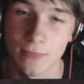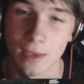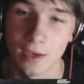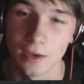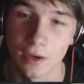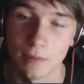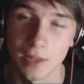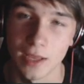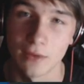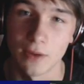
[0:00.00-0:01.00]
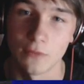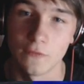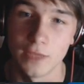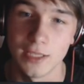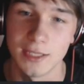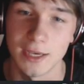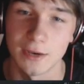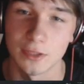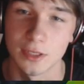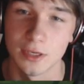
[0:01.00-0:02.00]
and kind of play around with
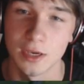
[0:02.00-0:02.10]
details,